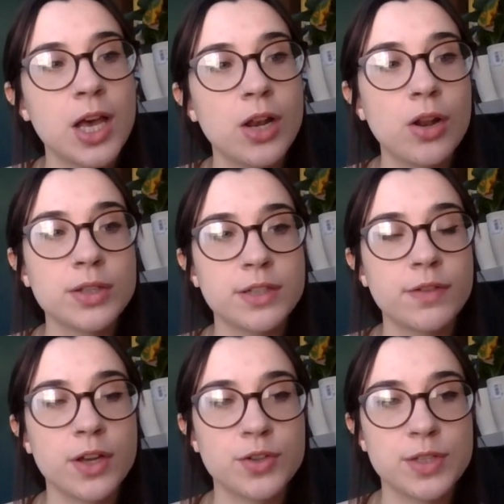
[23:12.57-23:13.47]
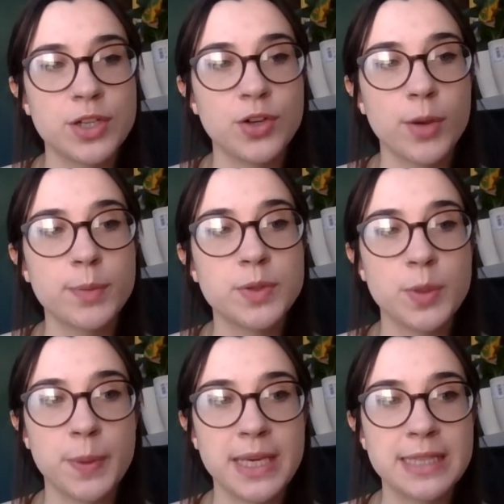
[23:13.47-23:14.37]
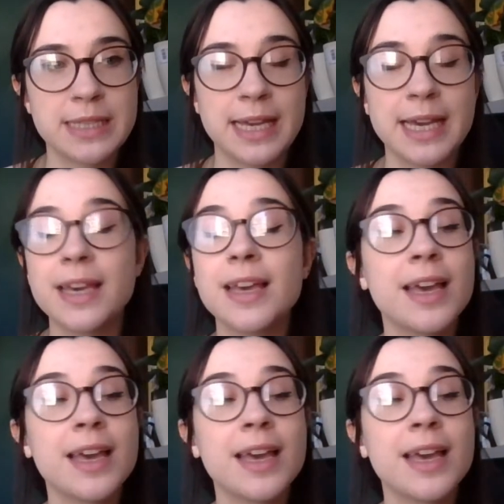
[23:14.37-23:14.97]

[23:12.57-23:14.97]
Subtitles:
lots of countries in Europe super easily.